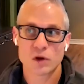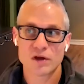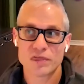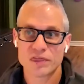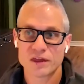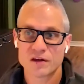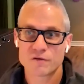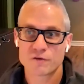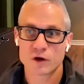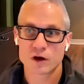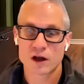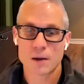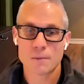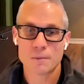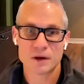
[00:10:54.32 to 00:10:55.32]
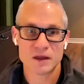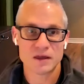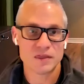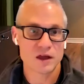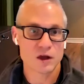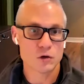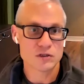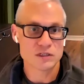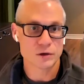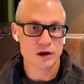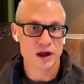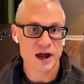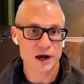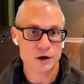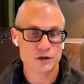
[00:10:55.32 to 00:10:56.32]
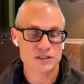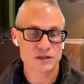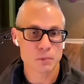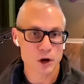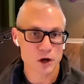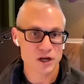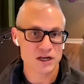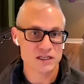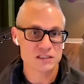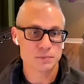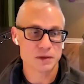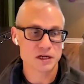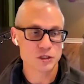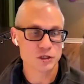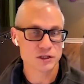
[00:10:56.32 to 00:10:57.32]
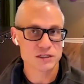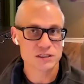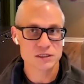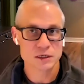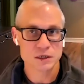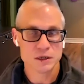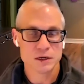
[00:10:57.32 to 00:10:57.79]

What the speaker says: one thing for a company that goes out and hires a marketing specialist.